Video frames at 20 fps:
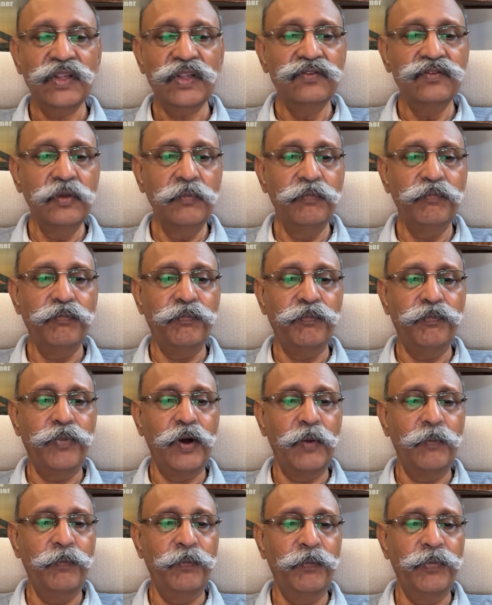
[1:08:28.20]
So
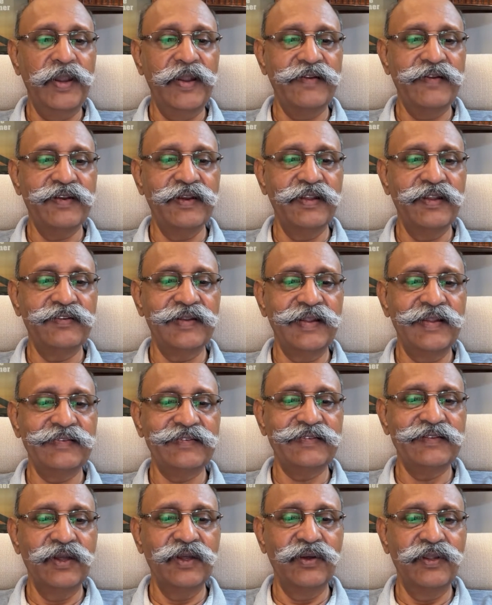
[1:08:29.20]
population is
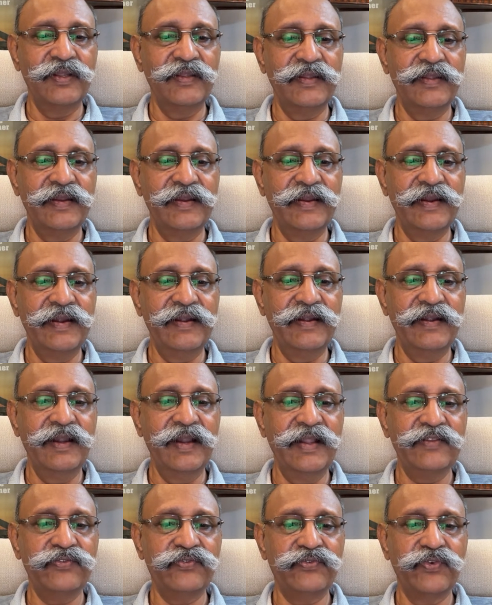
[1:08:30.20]
less now, and they need
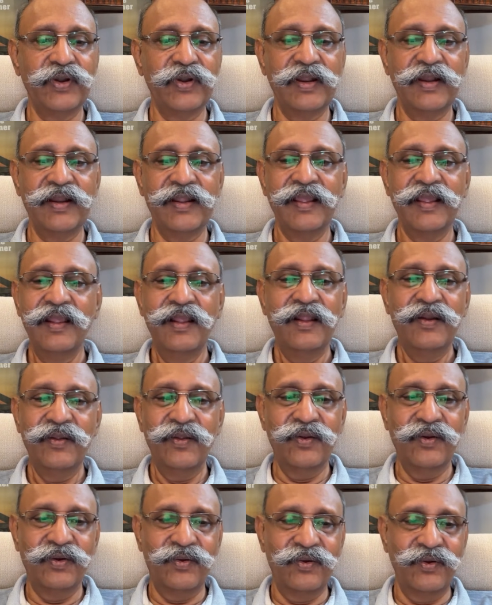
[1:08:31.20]
less food.
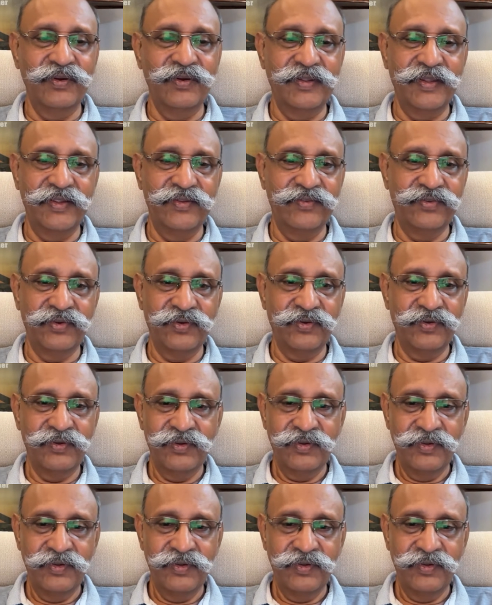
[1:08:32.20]
No, don't think so.